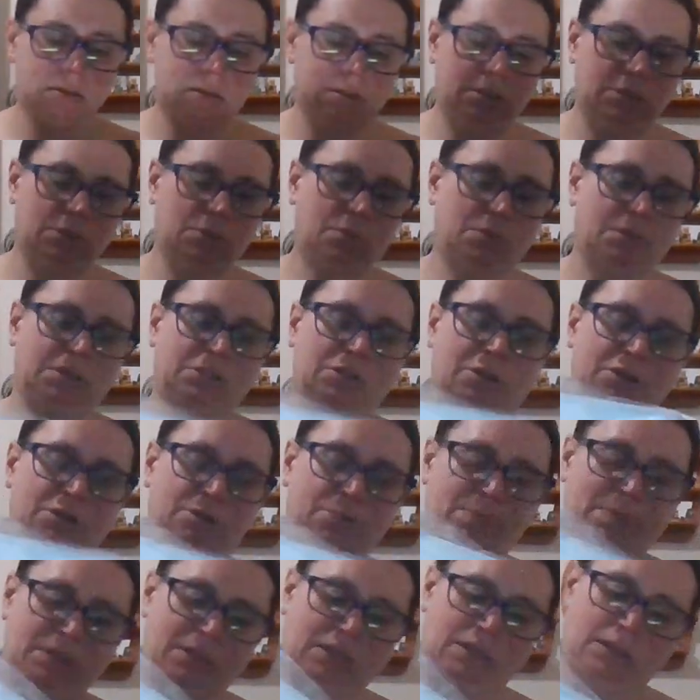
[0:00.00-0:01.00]
This one is going
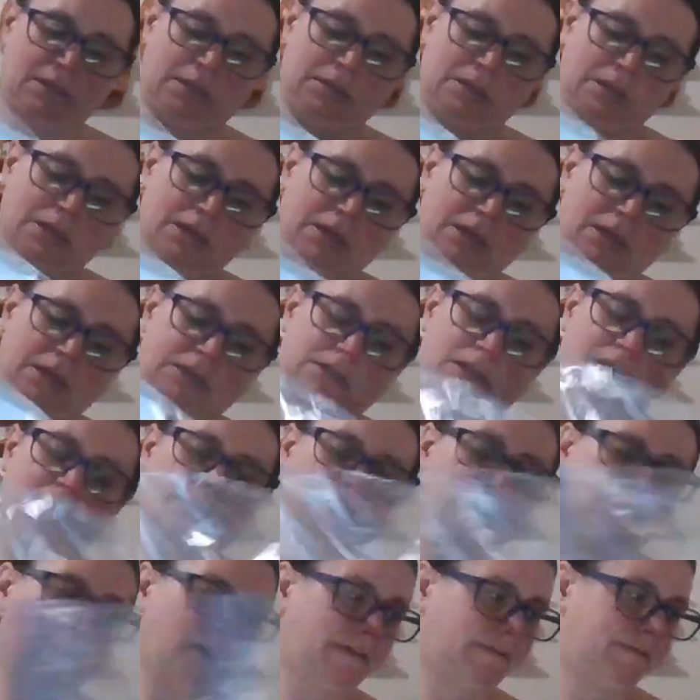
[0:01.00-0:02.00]
to be
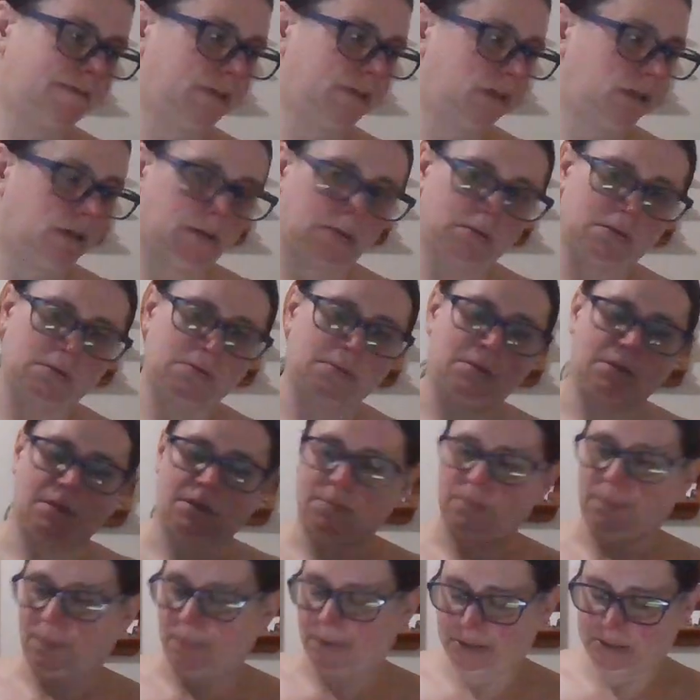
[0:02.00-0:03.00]
another gift,
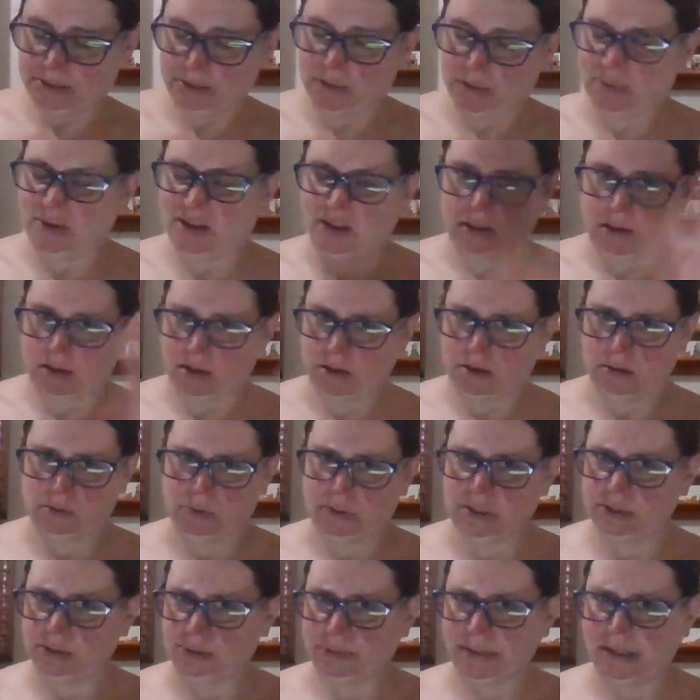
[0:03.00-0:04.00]
but it's going to be a long
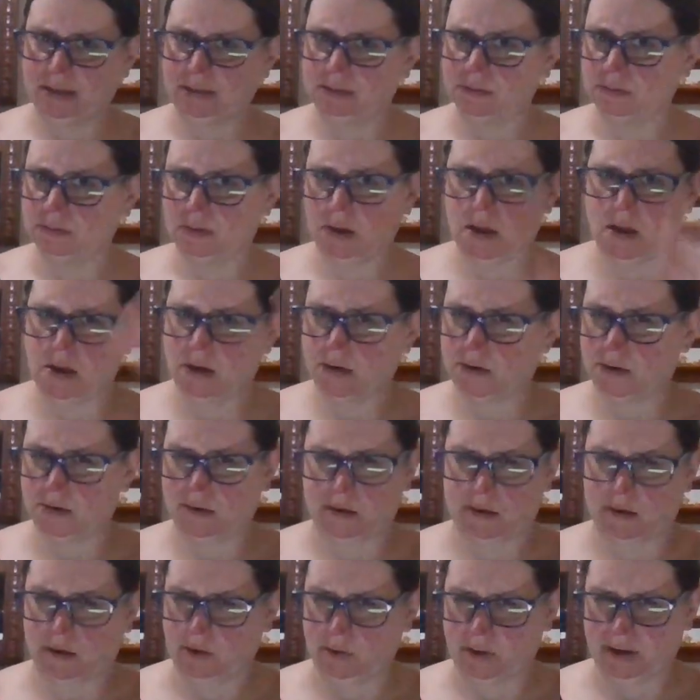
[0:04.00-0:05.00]
ways away.
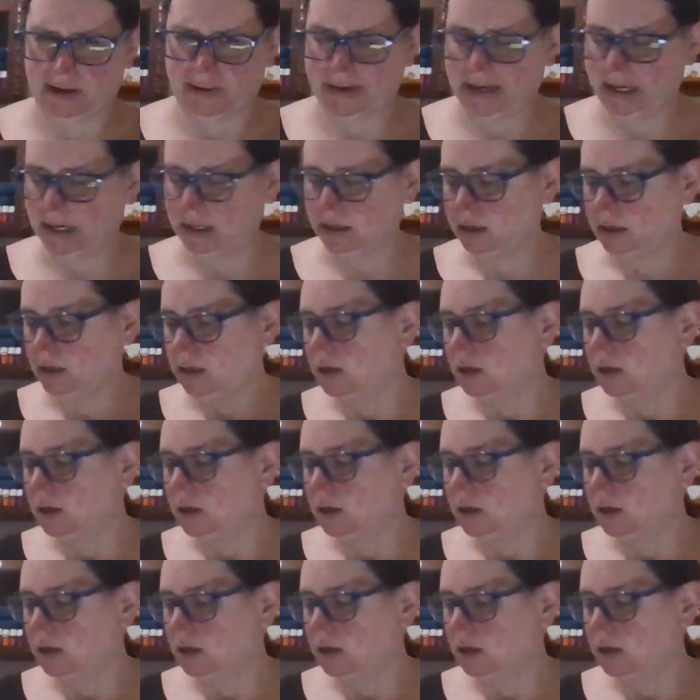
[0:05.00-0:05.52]
Long way away.